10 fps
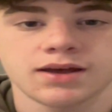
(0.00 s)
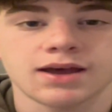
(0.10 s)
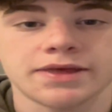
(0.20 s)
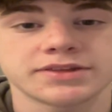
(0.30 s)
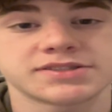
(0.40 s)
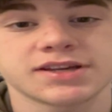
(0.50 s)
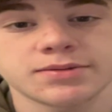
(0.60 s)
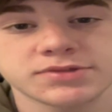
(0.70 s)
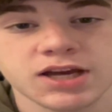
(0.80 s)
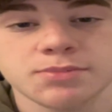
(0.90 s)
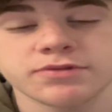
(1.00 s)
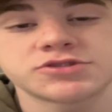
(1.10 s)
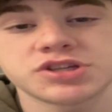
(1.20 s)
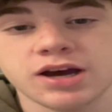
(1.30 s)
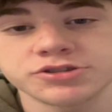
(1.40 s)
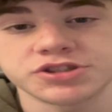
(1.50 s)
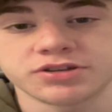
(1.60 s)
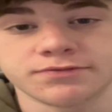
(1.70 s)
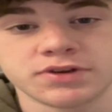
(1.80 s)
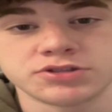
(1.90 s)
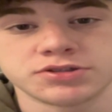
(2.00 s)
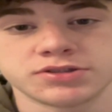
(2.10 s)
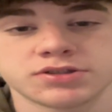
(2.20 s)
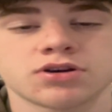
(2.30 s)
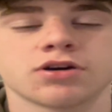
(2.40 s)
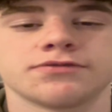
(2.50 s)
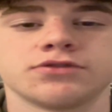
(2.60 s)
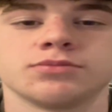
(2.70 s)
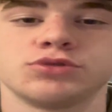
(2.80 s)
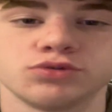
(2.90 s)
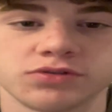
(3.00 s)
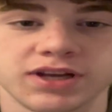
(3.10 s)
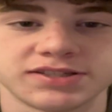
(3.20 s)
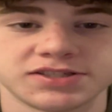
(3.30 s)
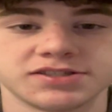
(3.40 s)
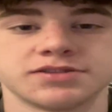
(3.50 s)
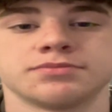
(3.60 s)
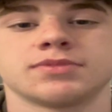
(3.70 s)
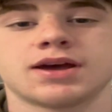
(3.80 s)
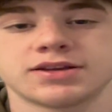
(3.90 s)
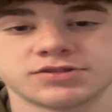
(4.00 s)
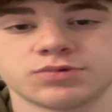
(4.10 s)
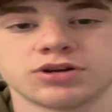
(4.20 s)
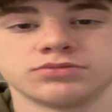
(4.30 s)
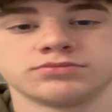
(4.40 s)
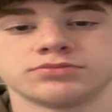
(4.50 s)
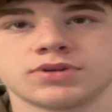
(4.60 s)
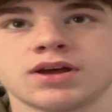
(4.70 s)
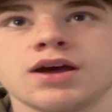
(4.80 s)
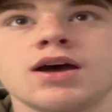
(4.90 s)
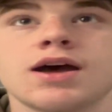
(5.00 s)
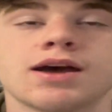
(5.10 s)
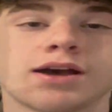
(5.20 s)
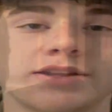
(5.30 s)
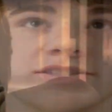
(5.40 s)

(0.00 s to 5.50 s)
At the same time of challenging conventions, our film utilizes them as well. In